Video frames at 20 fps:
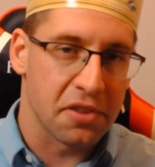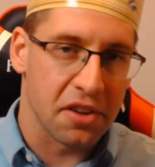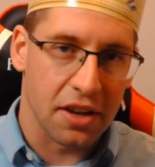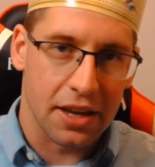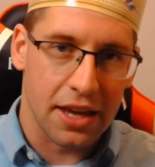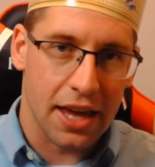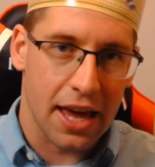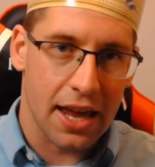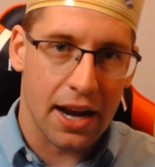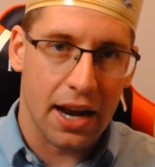
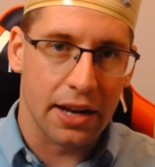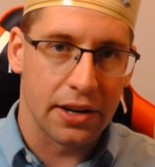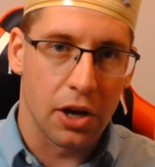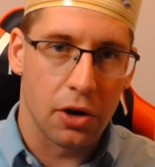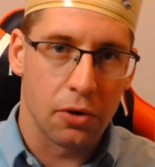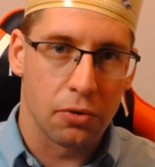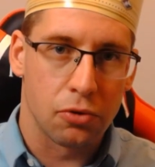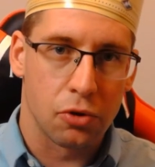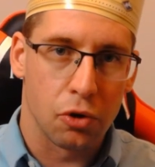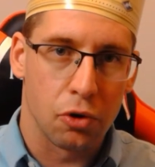Again, I
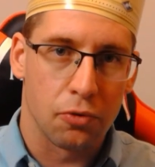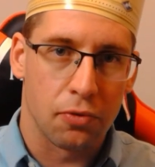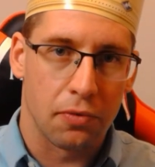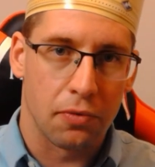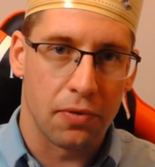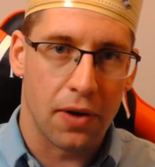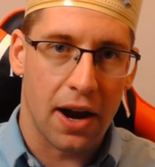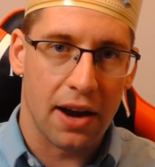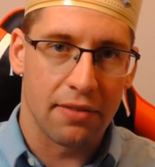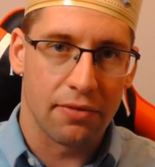know 2 for
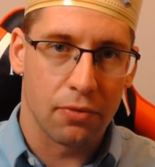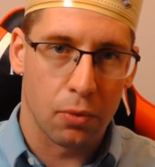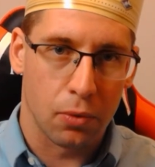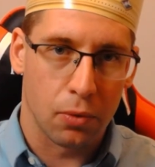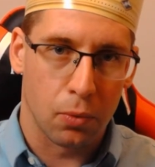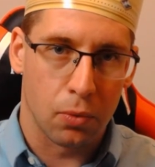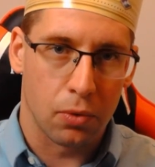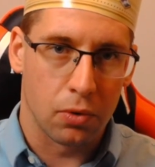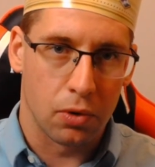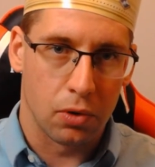$5
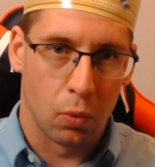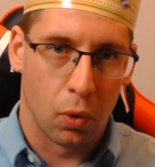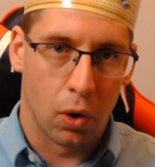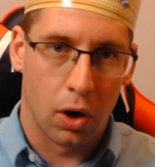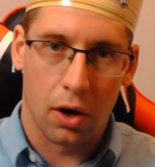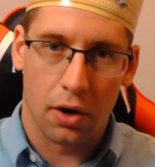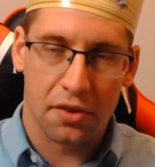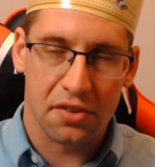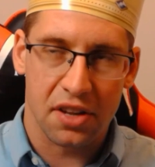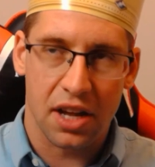
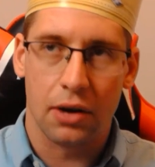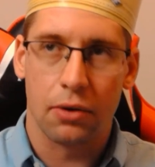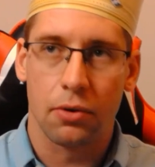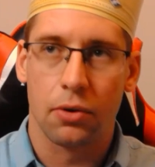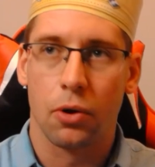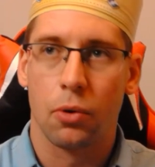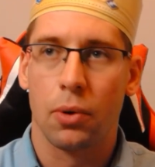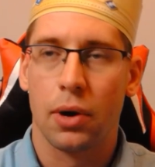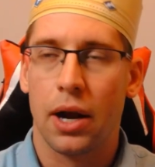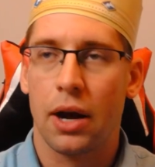works. I don't
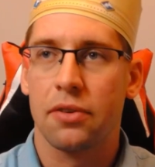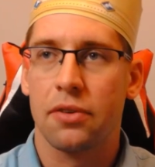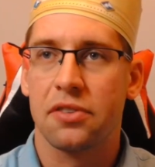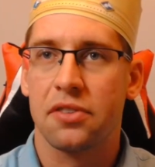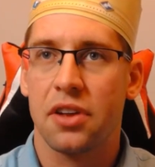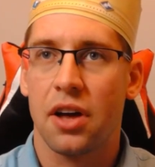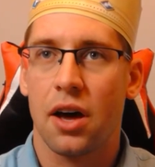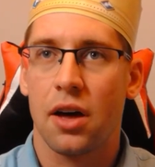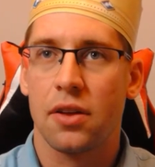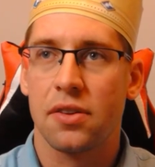know what else
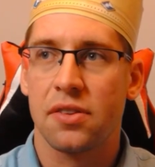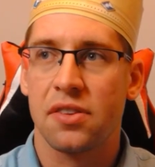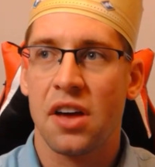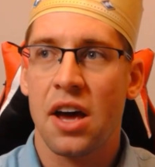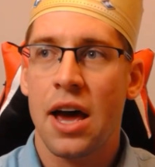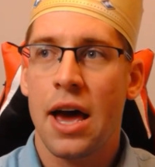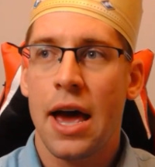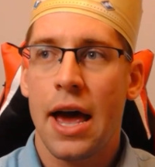does.